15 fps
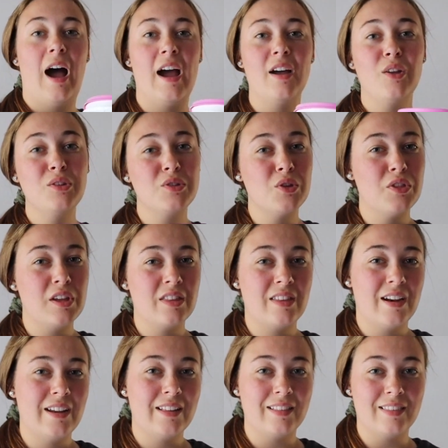I also think
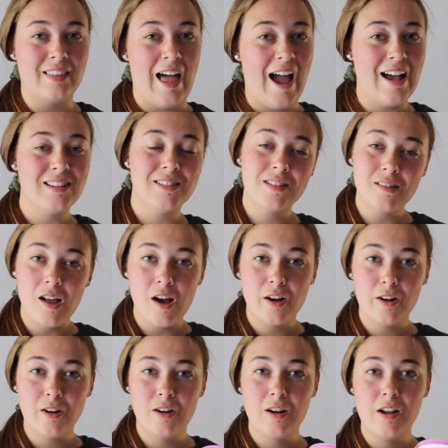that it lasts
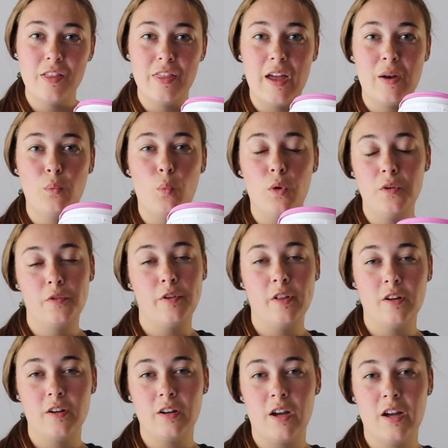longer than wood
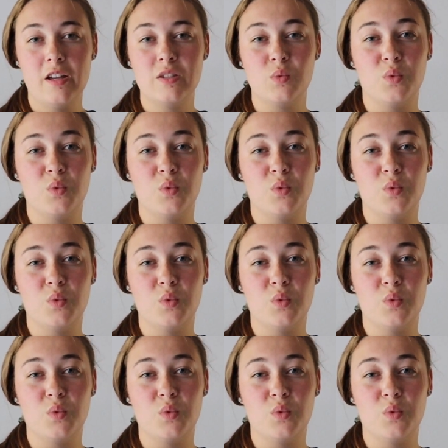filler does.